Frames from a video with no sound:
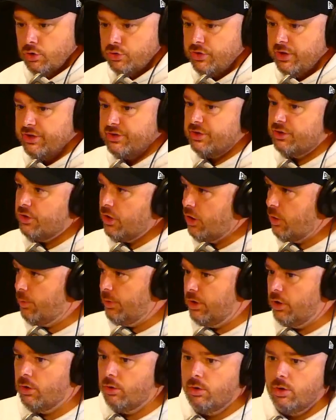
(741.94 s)
So there's another
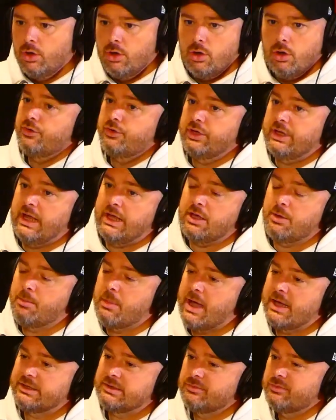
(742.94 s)
way now. To get your
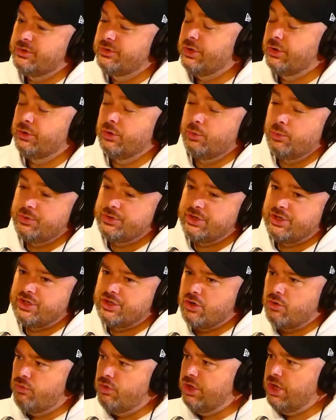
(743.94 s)
maximum return on those areas,
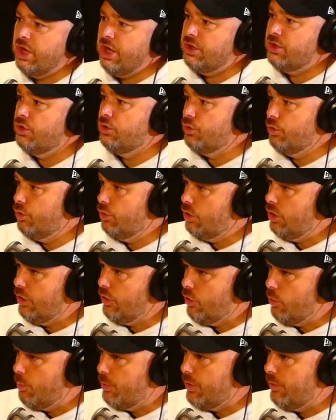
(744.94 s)
you really need to do a
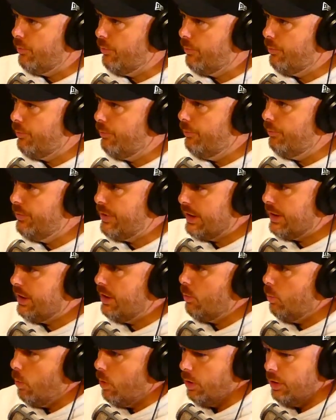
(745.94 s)
little bit of digging
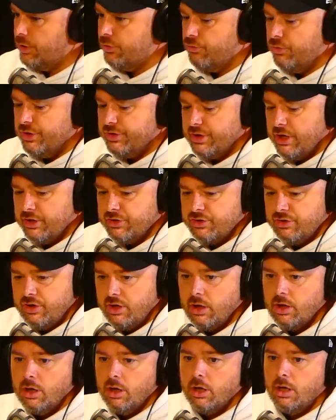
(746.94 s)
and work and research in
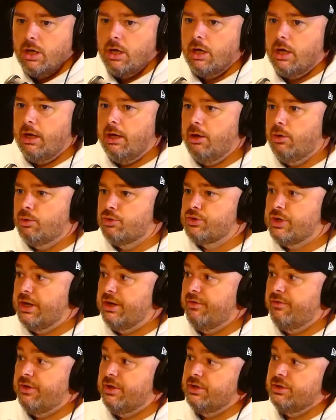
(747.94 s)
there. And, trying
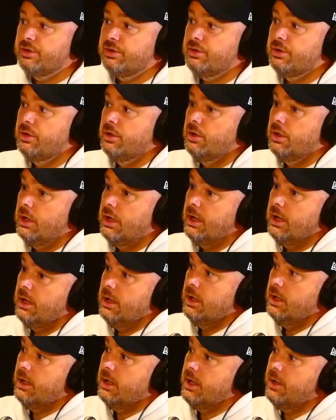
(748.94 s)
to find
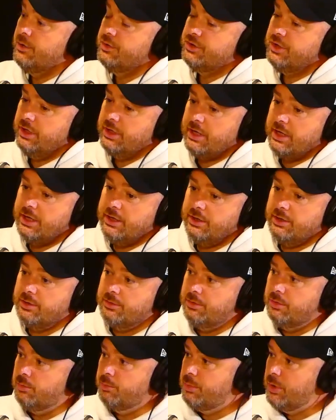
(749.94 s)
a house that you can
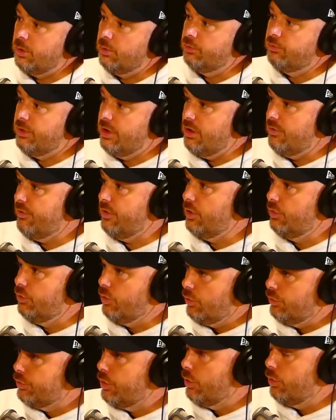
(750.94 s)
either build, renovate, or
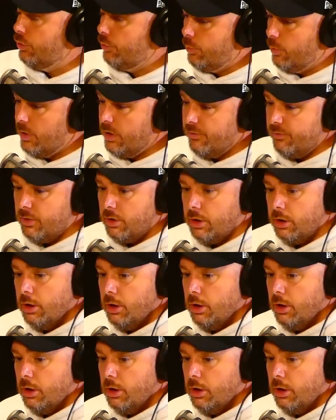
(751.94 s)
knock down or whatever.